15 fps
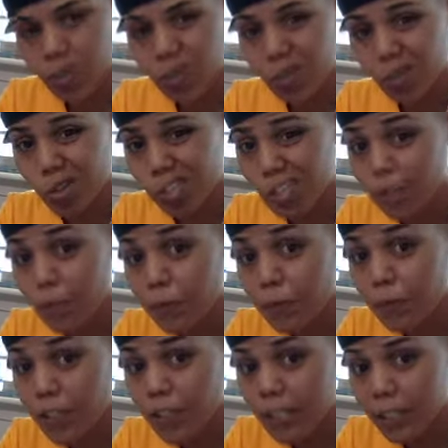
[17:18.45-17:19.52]
So she's
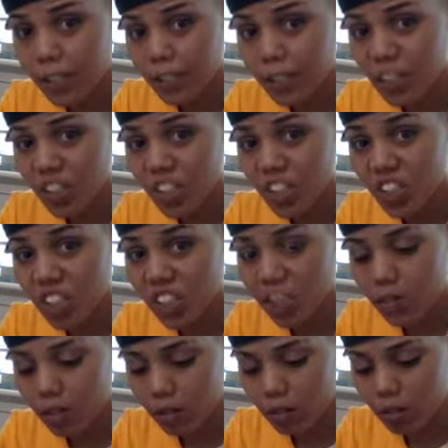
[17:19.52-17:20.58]
fleeing, she's
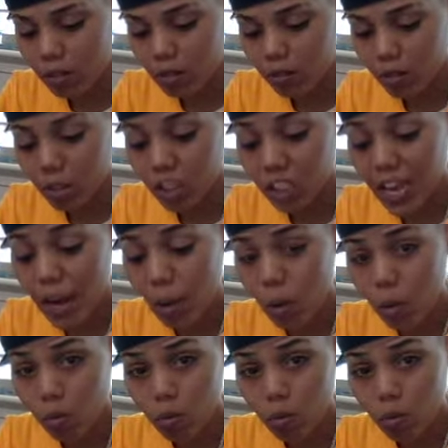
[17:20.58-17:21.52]
leaving, she's out.